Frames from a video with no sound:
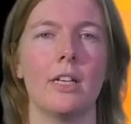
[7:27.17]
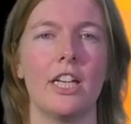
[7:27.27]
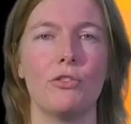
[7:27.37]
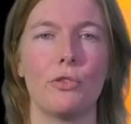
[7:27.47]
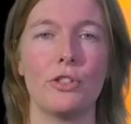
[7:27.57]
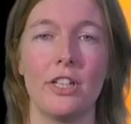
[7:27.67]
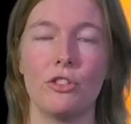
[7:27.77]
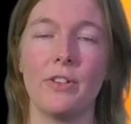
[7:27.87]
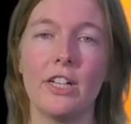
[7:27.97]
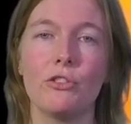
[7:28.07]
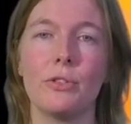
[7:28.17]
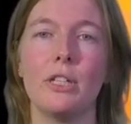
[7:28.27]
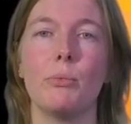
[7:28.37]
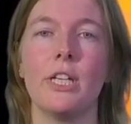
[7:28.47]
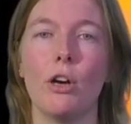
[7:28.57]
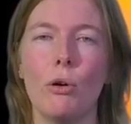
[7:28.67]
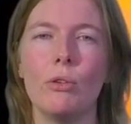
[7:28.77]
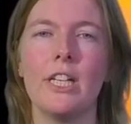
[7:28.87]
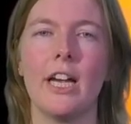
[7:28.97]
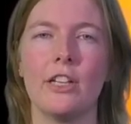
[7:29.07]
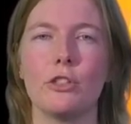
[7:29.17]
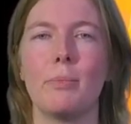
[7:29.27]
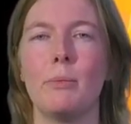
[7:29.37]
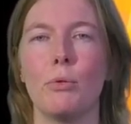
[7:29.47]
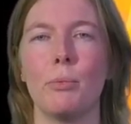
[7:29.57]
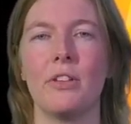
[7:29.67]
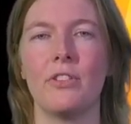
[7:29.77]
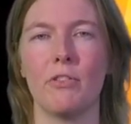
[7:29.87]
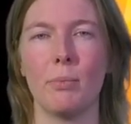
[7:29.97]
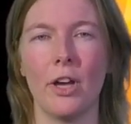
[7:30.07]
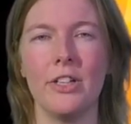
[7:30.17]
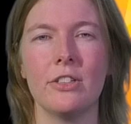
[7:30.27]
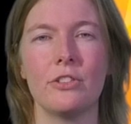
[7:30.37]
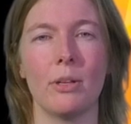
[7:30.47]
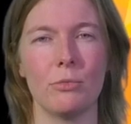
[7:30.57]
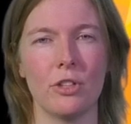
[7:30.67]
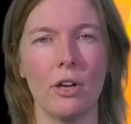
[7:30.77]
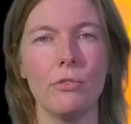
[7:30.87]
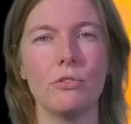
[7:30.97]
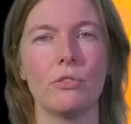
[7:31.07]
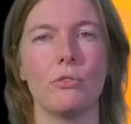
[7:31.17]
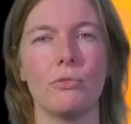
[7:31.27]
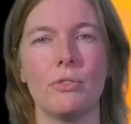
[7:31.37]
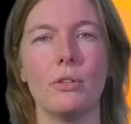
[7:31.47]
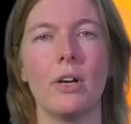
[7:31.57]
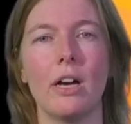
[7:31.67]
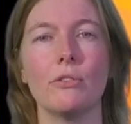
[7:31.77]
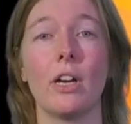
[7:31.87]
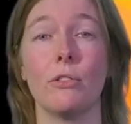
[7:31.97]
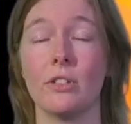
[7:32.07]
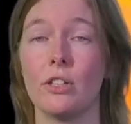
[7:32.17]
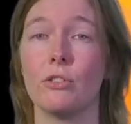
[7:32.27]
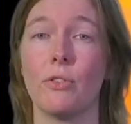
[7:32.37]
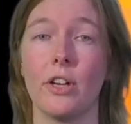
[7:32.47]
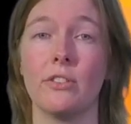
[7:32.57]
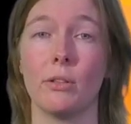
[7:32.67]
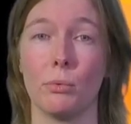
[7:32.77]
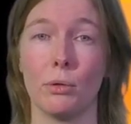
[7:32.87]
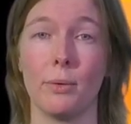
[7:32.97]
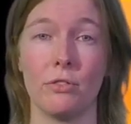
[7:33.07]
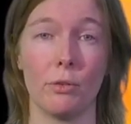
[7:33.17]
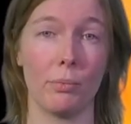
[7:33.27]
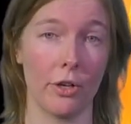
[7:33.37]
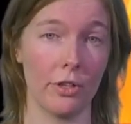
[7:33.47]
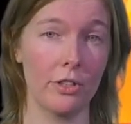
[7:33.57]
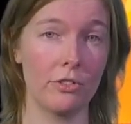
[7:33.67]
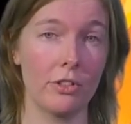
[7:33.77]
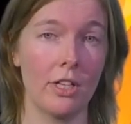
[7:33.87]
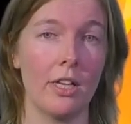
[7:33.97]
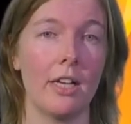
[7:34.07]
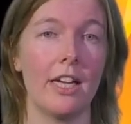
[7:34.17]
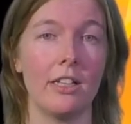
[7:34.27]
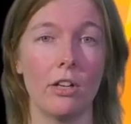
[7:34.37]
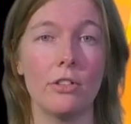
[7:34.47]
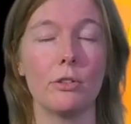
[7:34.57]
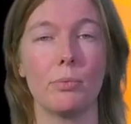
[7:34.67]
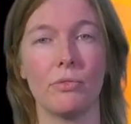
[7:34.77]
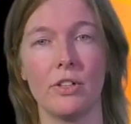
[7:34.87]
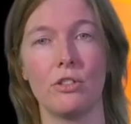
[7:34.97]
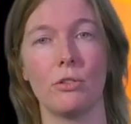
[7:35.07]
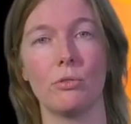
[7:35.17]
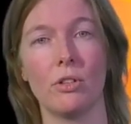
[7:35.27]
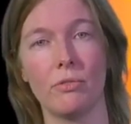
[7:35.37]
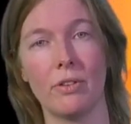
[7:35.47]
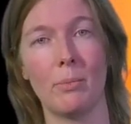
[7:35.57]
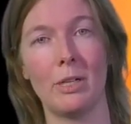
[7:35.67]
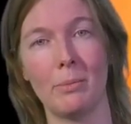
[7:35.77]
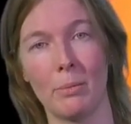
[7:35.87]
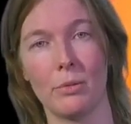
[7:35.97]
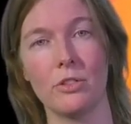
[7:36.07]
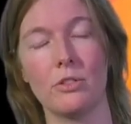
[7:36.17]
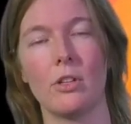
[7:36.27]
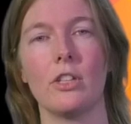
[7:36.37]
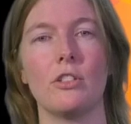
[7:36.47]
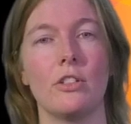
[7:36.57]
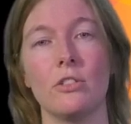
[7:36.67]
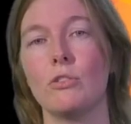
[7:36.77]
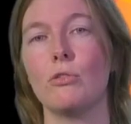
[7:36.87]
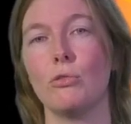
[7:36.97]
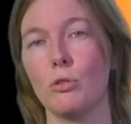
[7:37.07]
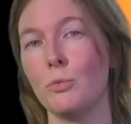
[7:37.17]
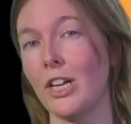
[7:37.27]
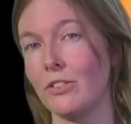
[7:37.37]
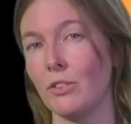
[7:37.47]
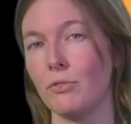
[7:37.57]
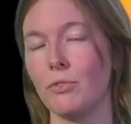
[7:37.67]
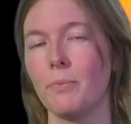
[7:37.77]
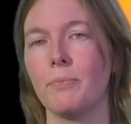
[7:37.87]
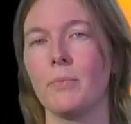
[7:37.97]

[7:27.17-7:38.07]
As for satisfactory, we only asked people with deafblindness themselves to fill out how satisfied they were with their products, and not the professionals and family members, as it is too subjective.